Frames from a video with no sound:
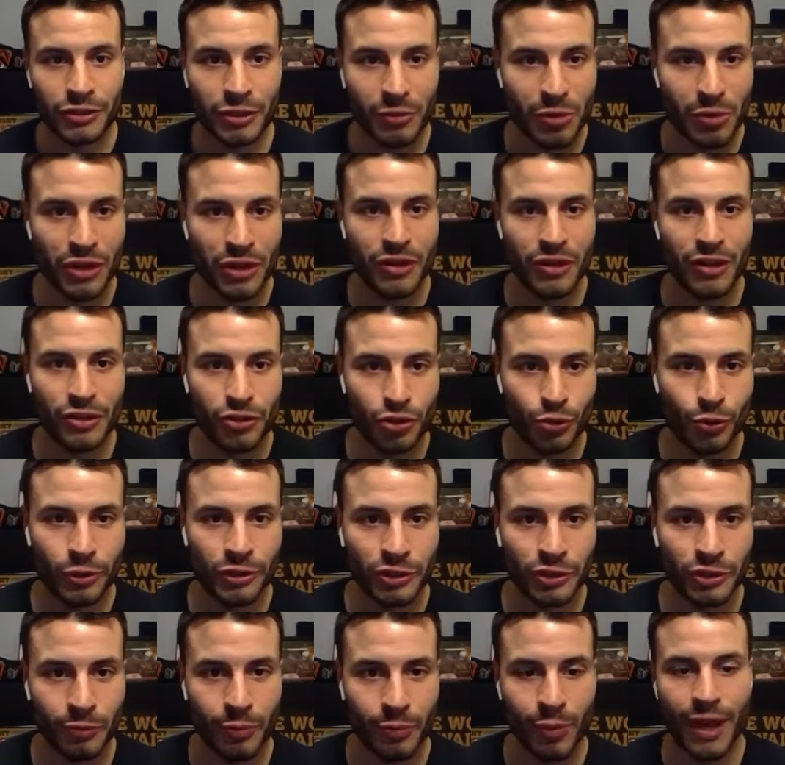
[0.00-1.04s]
somebody that you
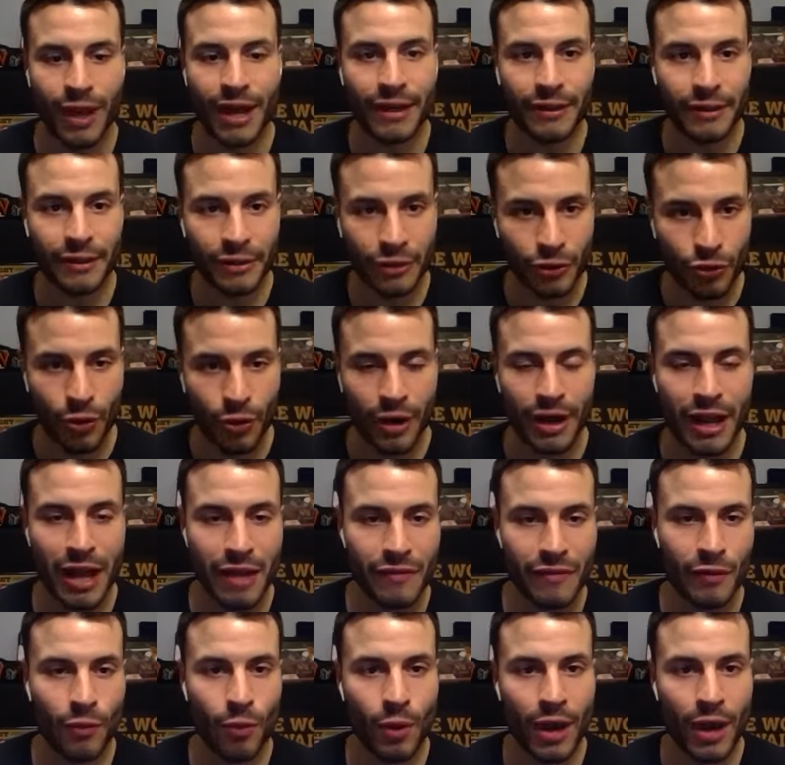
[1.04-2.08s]
respect and great
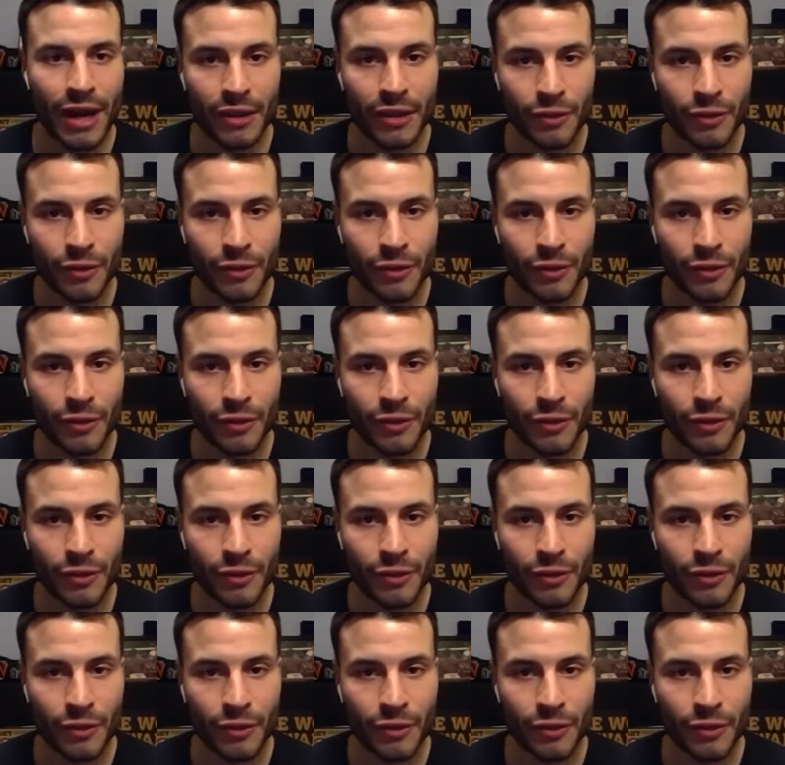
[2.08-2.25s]
heavyweight,